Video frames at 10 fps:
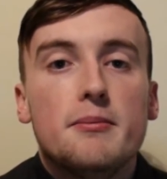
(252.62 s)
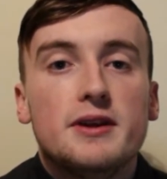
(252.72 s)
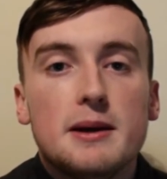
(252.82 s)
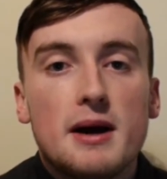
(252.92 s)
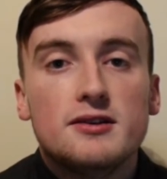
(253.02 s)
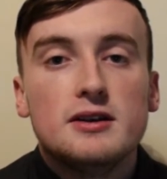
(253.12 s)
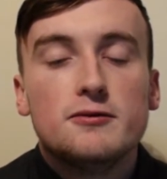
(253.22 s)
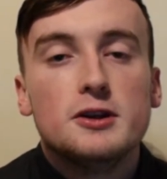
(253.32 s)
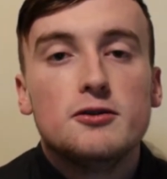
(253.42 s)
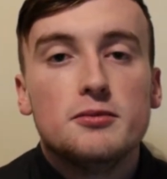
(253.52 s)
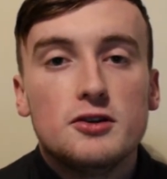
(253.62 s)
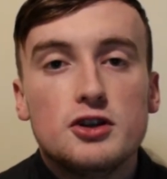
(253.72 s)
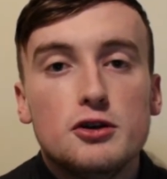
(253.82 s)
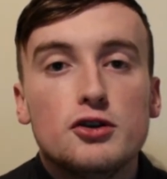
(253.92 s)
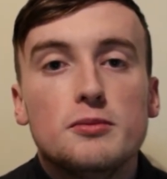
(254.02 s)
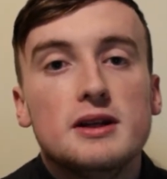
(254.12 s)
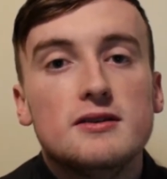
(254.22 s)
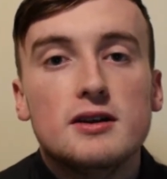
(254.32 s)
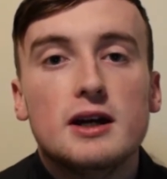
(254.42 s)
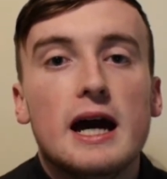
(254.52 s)
Dane Massey in front of him to tutor him
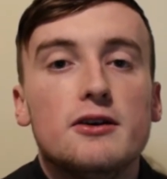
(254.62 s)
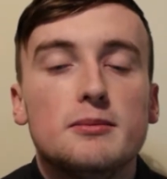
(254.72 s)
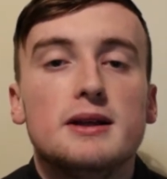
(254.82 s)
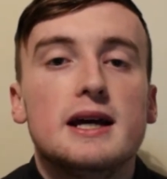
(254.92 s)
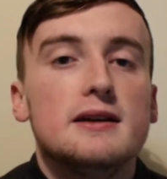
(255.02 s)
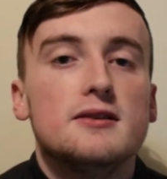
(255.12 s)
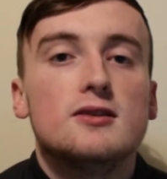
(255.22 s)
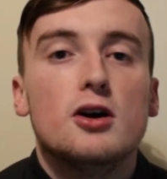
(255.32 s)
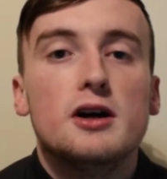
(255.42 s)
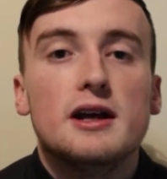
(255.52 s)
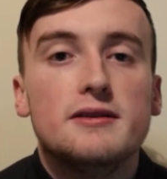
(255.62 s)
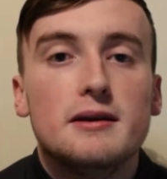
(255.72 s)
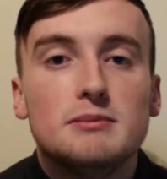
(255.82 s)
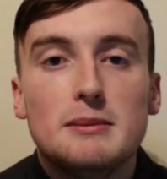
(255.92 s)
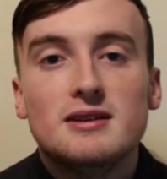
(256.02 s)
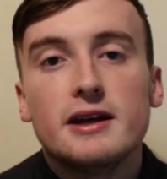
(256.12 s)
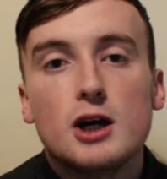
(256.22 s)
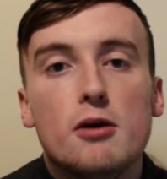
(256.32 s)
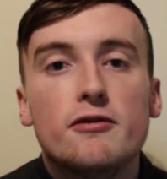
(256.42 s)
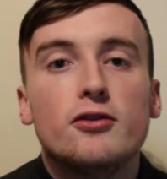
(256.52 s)
into how to play in the side and maybe take
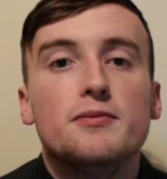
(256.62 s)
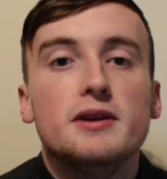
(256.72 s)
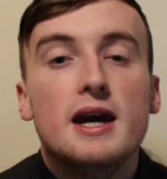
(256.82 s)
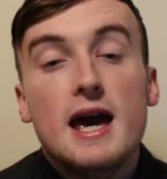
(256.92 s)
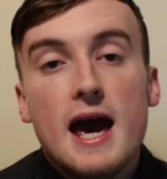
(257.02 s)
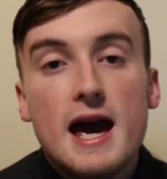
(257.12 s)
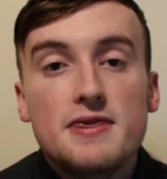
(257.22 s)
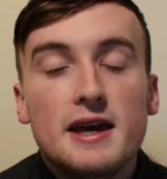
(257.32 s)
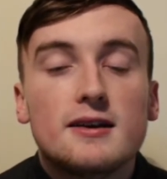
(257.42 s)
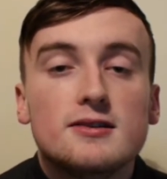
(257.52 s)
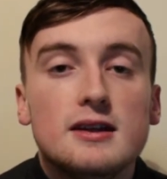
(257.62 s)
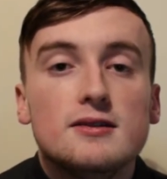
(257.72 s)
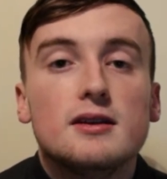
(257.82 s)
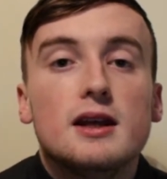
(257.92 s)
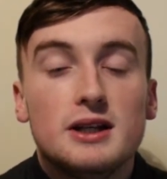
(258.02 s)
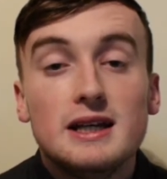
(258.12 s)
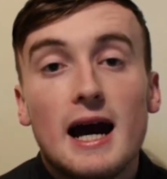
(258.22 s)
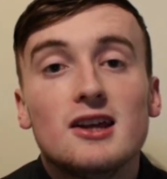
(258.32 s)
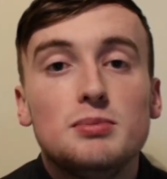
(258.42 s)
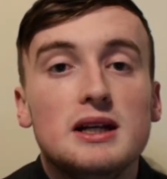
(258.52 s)
over from next season. But he
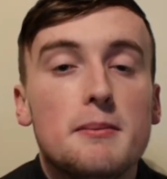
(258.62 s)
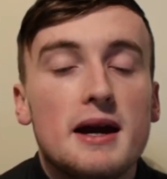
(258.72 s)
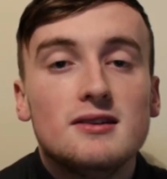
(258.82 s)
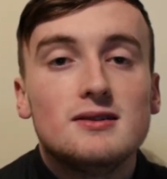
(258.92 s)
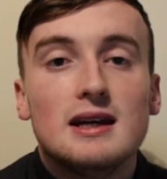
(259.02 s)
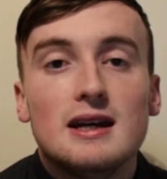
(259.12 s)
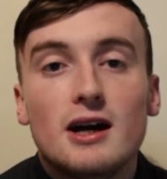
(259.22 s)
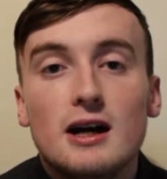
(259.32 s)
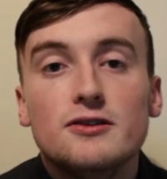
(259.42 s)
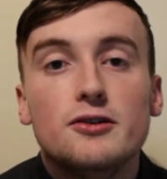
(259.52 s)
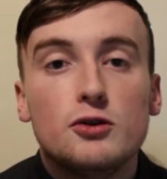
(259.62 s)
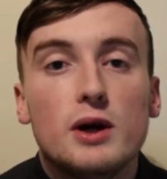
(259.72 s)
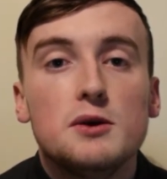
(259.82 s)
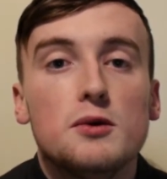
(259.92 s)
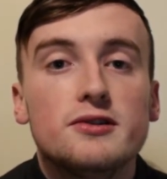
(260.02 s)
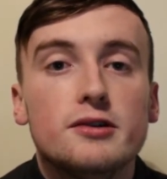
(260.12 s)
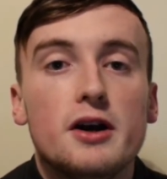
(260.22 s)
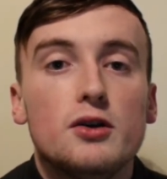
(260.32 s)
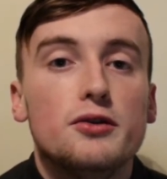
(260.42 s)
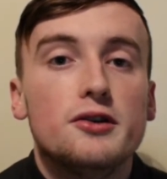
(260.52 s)
has been a mainstay in Ireland's under 21
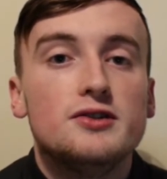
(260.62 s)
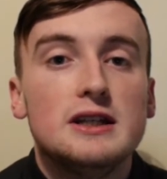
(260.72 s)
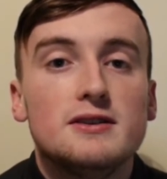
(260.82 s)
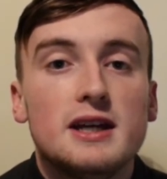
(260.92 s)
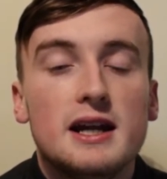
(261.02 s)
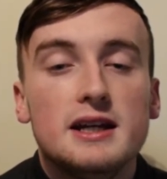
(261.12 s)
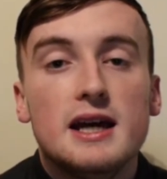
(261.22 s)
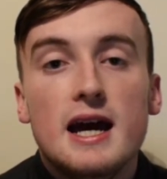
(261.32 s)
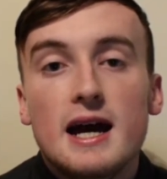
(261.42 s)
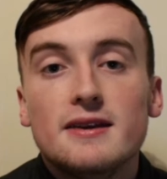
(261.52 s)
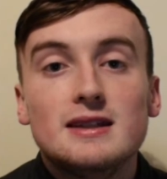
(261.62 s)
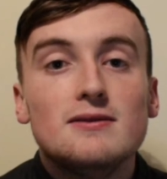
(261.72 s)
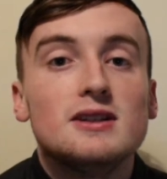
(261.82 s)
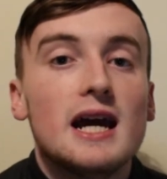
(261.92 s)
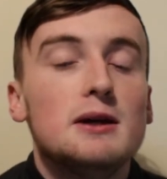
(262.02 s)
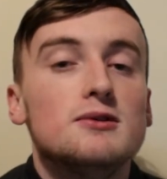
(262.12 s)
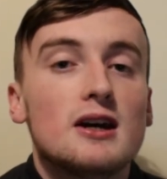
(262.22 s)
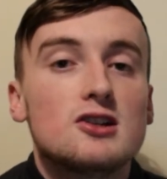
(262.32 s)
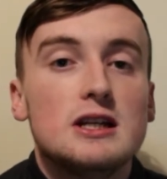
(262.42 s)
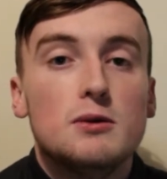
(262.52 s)
side under Stephen Kenny, and Stephen Kenny was
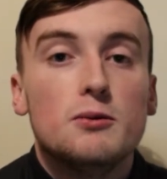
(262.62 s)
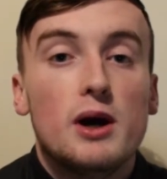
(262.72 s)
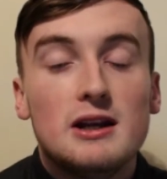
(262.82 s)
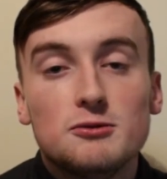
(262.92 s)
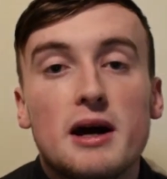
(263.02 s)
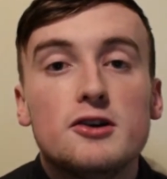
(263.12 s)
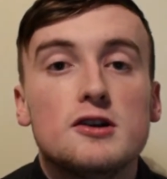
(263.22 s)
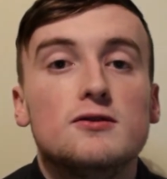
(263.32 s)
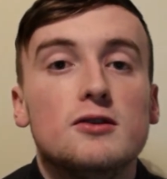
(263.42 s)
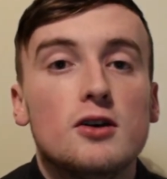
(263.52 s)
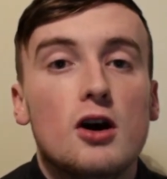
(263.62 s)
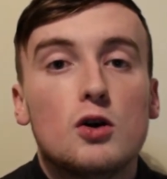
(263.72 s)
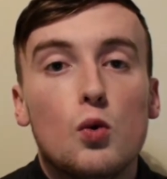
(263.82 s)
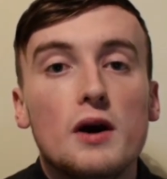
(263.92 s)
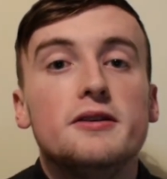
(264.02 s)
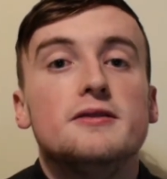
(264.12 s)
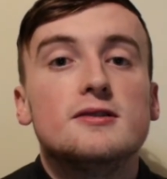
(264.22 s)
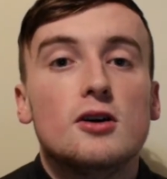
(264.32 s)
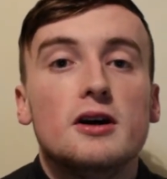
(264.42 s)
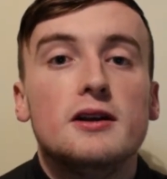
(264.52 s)
actually, when he was manager of Dundalk, wanted to
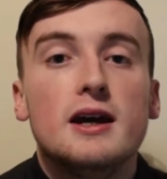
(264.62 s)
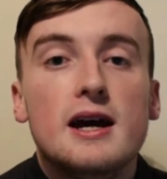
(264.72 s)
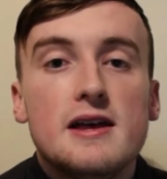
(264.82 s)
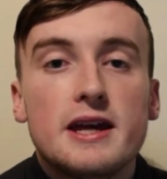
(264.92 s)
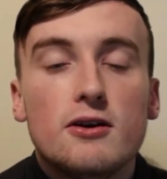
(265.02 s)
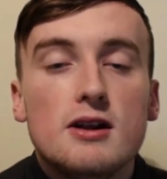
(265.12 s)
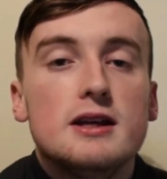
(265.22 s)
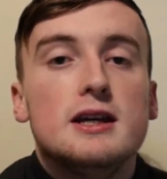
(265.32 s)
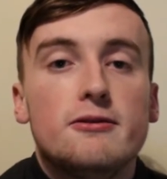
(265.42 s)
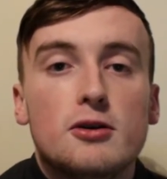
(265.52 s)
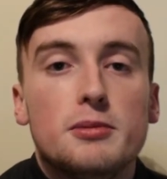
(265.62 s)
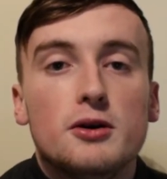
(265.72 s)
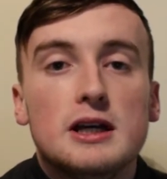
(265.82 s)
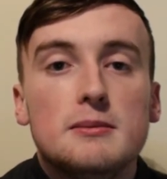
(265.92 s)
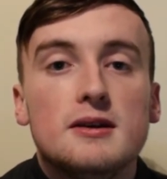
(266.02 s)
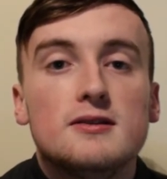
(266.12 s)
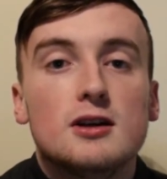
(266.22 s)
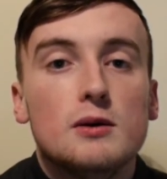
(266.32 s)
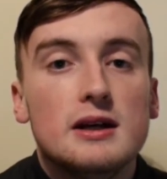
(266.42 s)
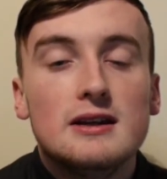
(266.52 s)
sign Dara Leahy from Bohemians,
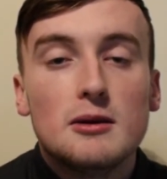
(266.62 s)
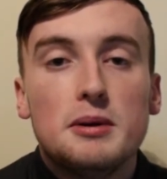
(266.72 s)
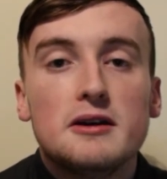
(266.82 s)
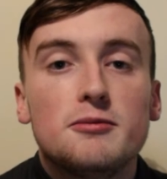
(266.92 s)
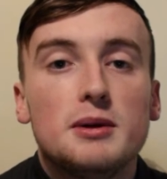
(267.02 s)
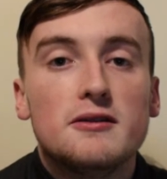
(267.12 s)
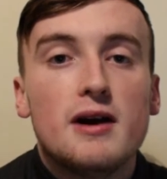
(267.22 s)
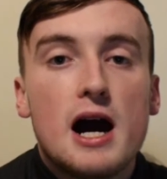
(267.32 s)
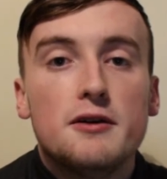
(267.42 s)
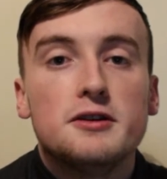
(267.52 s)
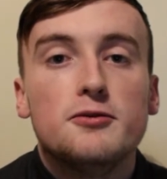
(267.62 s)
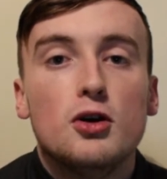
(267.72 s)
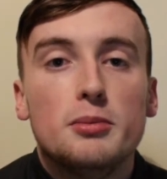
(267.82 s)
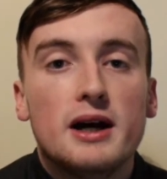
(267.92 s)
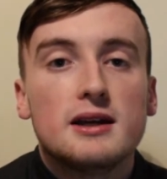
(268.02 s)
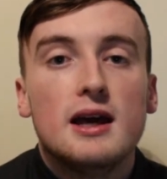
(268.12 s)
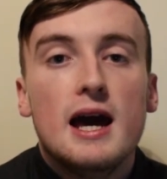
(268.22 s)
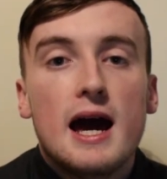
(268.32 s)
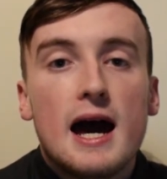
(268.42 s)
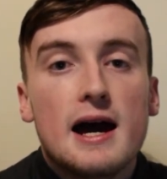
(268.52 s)
so he's a big fan of the fullback.
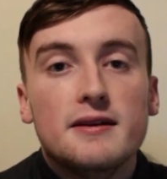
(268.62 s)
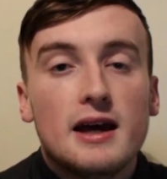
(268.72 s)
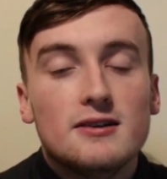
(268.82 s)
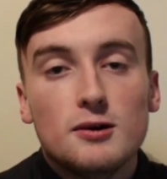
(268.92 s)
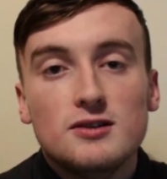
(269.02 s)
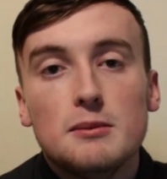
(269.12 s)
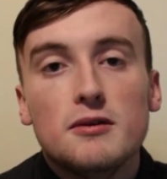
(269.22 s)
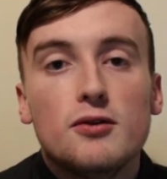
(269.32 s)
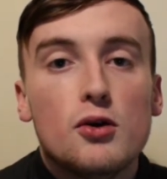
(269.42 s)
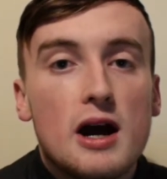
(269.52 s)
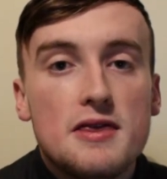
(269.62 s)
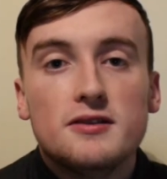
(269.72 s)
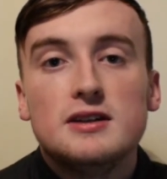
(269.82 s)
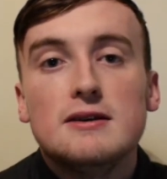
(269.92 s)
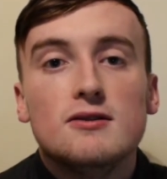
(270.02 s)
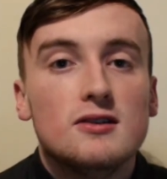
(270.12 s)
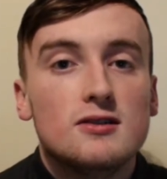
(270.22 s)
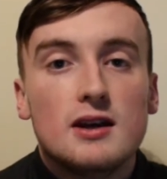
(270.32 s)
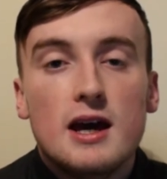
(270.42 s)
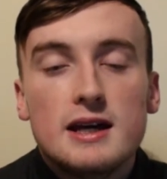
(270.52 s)
And as I was saying before, Enda Stevens
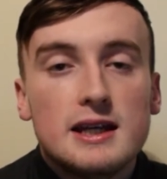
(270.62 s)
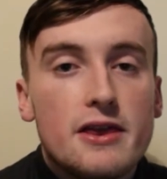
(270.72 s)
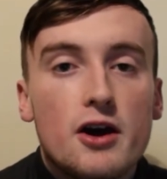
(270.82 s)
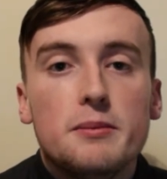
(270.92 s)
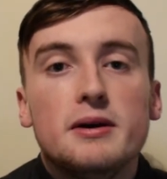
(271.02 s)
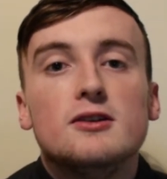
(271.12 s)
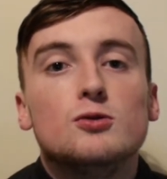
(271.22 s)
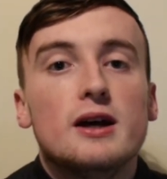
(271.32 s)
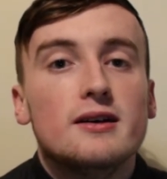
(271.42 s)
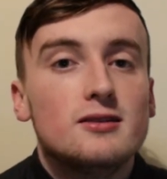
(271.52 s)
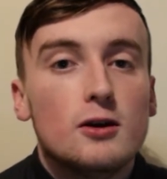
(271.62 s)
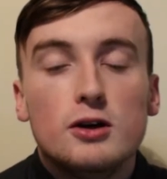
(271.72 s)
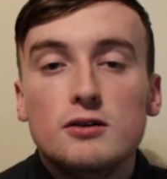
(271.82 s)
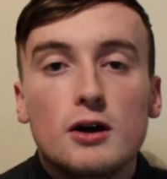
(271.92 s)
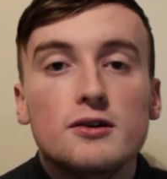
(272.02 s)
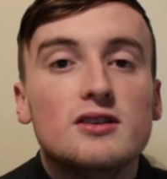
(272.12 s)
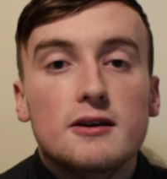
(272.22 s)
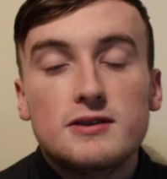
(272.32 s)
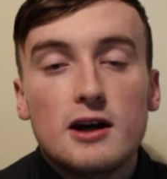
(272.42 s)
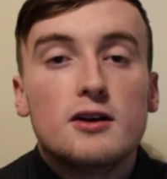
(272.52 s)
is getting on a bit as well, so who knows,
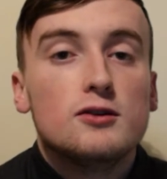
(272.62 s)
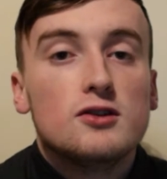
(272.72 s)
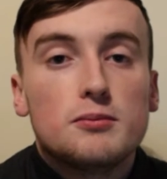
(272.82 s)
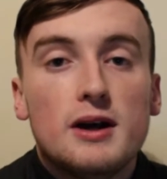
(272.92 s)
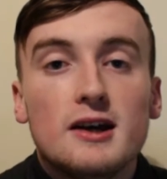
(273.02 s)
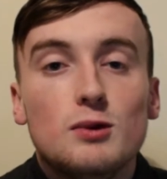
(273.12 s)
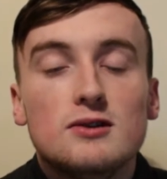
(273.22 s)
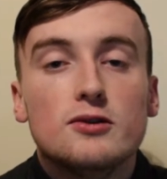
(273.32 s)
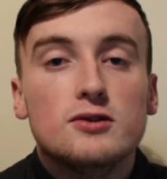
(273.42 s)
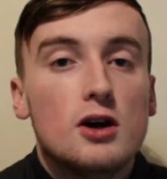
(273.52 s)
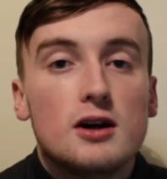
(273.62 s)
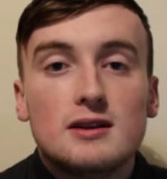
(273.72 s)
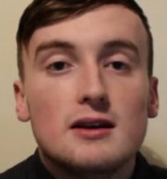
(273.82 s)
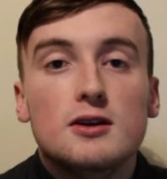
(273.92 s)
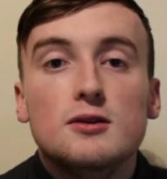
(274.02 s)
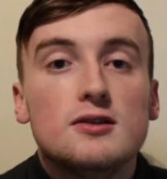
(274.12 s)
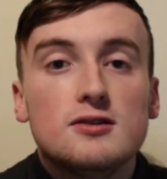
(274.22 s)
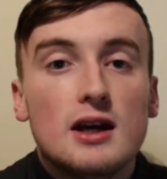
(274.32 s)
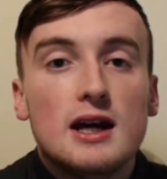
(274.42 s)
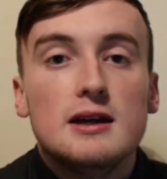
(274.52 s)
if Dara does impress with Dundalk, then who's to
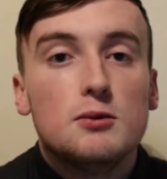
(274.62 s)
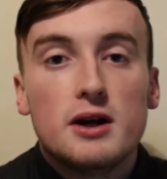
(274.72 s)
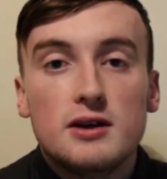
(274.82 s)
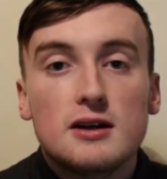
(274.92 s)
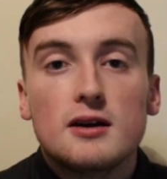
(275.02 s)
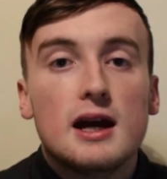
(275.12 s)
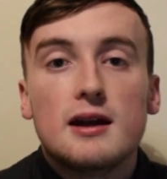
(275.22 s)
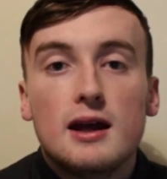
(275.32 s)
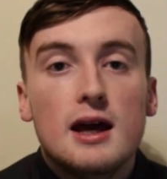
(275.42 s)
say whether he could get